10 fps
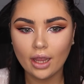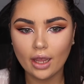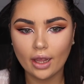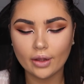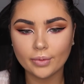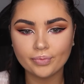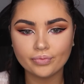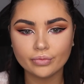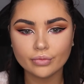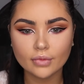
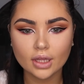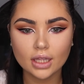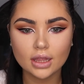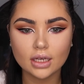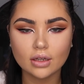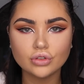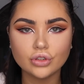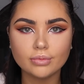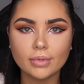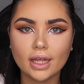And then I'll
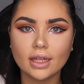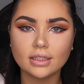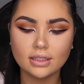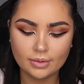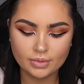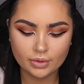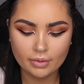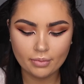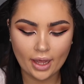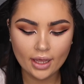do my lips when
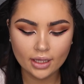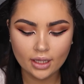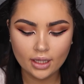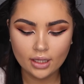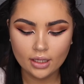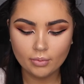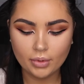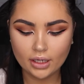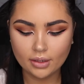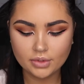I'm back.
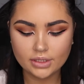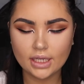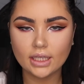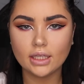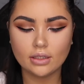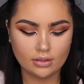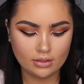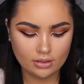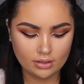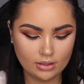But I'm just taking
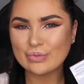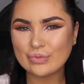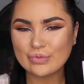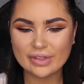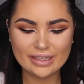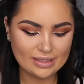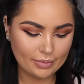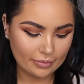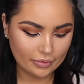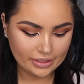these
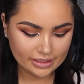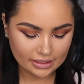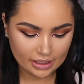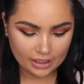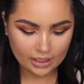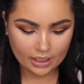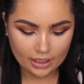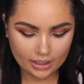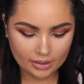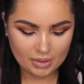bad boys.
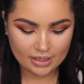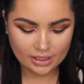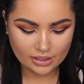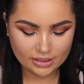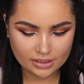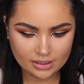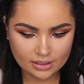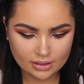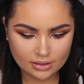They're just